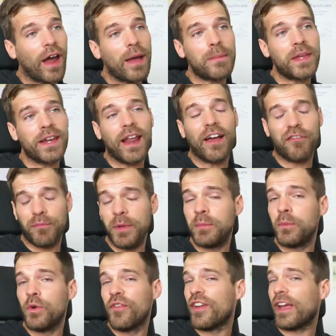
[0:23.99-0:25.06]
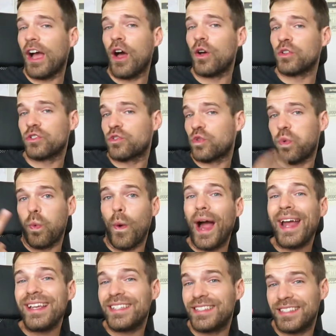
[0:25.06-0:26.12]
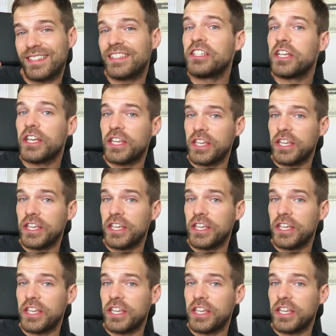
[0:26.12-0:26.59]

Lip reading: I mean, I've been moving out twice